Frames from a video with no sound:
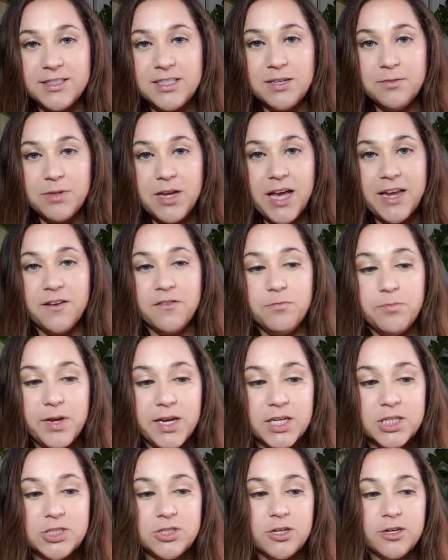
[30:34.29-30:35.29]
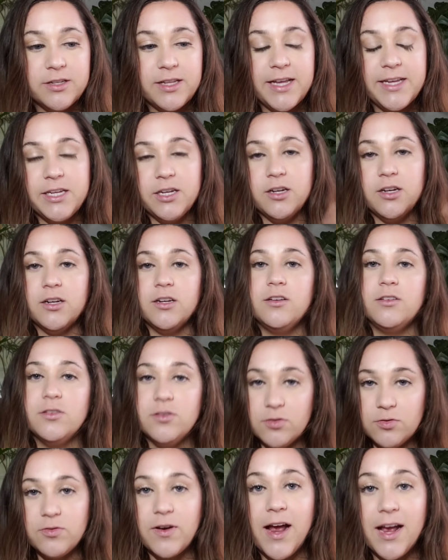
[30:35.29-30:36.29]
to kind of make sure that you're
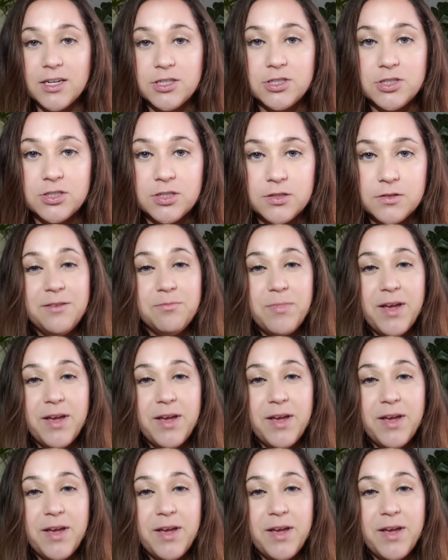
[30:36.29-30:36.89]
fresh.